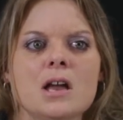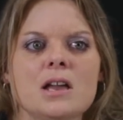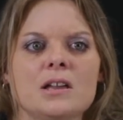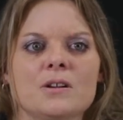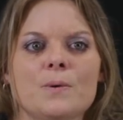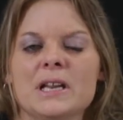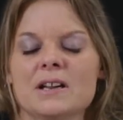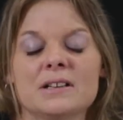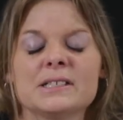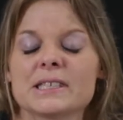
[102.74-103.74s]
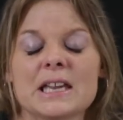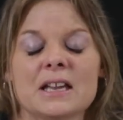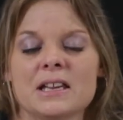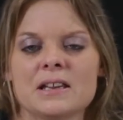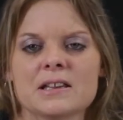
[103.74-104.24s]
And quite honestly,
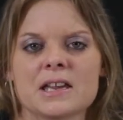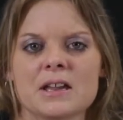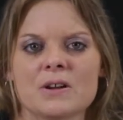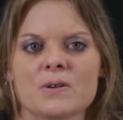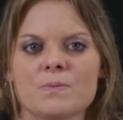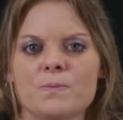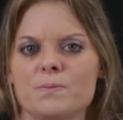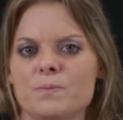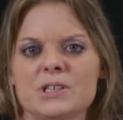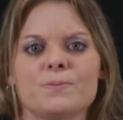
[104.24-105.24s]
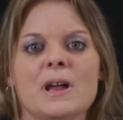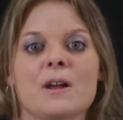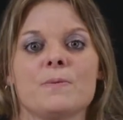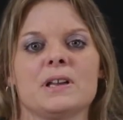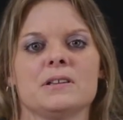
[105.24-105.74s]
I didn't care which way
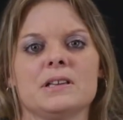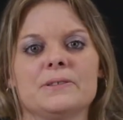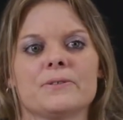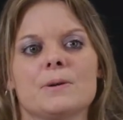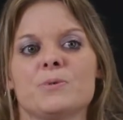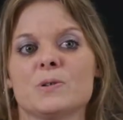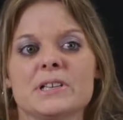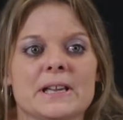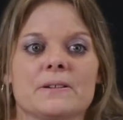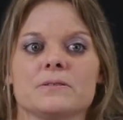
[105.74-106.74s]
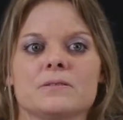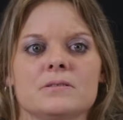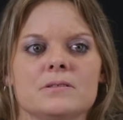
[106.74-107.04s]
I went, either up or down.